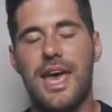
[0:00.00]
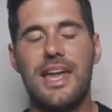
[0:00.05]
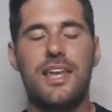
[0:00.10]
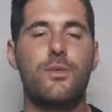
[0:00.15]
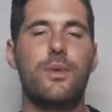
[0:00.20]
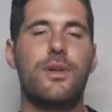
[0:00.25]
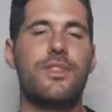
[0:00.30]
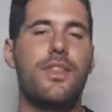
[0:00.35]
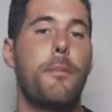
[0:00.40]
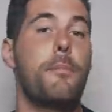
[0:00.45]

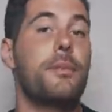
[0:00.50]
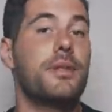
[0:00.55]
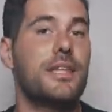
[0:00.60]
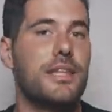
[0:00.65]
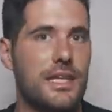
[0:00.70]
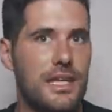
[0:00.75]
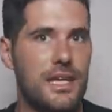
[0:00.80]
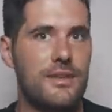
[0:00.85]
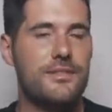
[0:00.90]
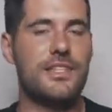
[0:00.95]
Anyone that
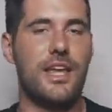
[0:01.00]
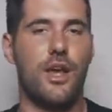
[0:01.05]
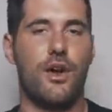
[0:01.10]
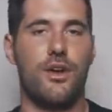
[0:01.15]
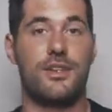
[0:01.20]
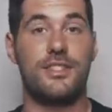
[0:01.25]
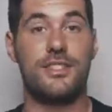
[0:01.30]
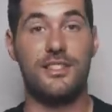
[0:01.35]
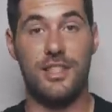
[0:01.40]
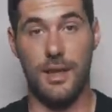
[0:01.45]
believes
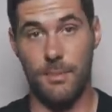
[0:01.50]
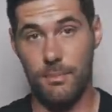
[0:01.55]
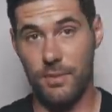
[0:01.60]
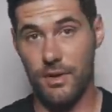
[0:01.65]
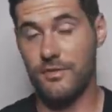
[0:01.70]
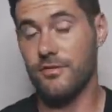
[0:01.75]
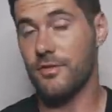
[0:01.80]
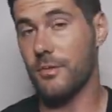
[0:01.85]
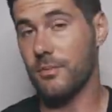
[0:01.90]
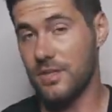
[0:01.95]
they are
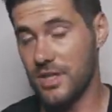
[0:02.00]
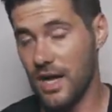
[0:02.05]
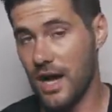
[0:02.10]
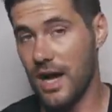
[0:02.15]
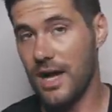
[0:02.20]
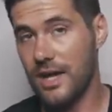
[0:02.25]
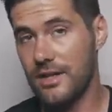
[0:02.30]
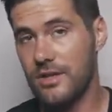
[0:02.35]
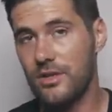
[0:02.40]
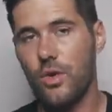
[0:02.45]
separate from
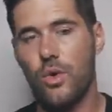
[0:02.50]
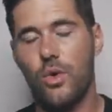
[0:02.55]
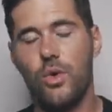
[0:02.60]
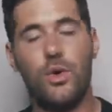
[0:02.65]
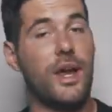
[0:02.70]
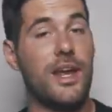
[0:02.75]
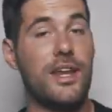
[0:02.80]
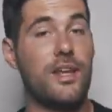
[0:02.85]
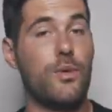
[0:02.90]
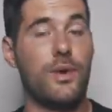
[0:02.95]
God
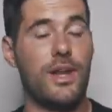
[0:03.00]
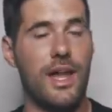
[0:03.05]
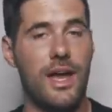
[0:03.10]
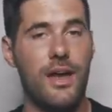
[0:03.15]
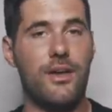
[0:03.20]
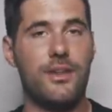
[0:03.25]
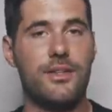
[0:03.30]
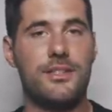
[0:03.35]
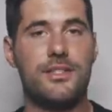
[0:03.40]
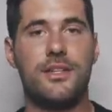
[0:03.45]
or anyone
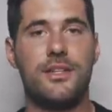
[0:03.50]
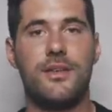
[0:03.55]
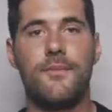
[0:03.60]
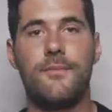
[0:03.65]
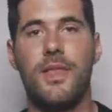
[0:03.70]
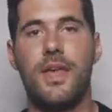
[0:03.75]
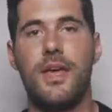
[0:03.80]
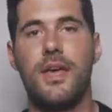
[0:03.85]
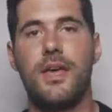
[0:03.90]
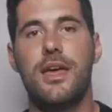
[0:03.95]
else
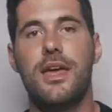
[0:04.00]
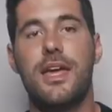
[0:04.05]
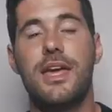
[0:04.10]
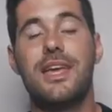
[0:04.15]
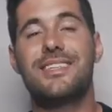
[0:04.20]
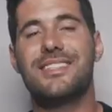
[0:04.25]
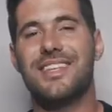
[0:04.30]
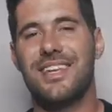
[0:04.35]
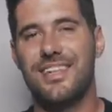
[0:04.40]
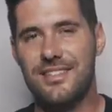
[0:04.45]

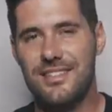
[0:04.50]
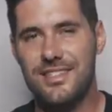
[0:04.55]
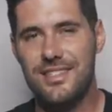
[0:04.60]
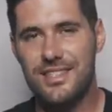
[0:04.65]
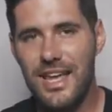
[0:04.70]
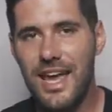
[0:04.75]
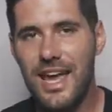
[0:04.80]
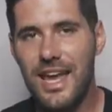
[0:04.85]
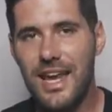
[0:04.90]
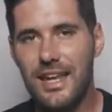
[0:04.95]
is
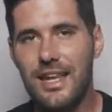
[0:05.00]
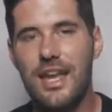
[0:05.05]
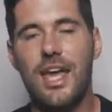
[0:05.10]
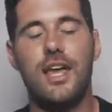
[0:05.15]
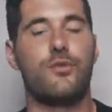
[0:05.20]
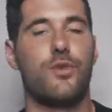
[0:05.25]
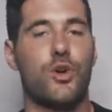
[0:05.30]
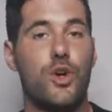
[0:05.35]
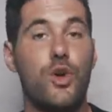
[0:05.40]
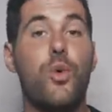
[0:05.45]
insane
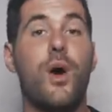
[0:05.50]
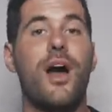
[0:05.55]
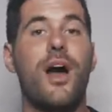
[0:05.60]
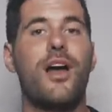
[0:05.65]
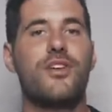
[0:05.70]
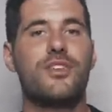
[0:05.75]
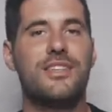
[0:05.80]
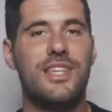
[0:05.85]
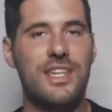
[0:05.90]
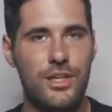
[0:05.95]
and
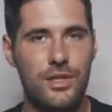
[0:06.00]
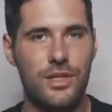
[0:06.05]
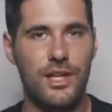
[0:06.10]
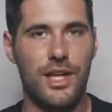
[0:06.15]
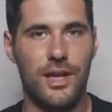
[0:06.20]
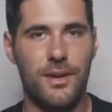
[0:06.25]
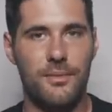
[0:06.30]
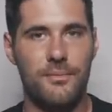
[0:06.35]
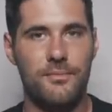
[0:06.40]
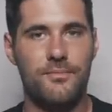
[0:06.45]
requires
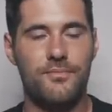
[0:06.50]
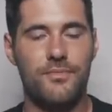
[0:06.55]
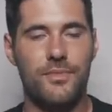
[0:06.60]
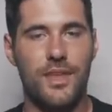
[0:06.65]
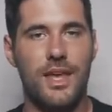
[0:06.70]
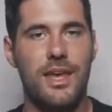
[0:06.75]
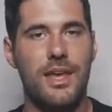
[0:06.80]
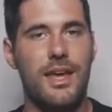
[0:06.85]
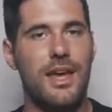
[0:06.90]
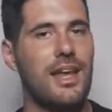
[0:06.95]
healing.
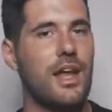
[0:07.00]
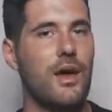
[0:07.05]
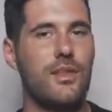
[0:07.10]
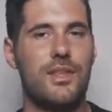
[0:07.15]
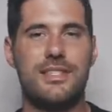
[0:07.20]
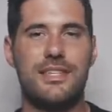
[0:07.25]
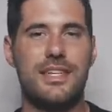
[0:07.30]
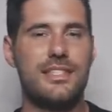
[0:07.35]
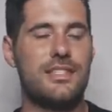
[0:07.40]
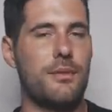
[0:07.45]
And
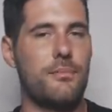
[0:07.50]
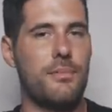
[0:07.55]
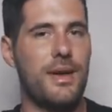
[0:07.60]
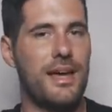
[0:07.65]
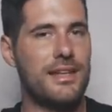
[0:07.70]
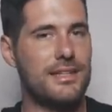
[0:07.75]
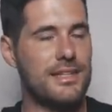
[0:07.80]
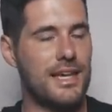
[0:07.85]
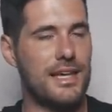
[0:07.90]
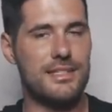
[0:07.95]
now this isn't
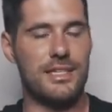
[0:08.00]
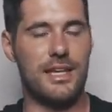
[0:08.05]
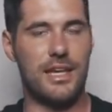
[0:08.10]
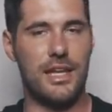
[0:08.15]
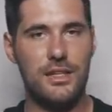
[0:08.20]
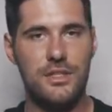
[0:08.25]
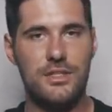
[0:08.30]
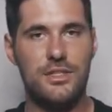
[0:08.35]
meant as an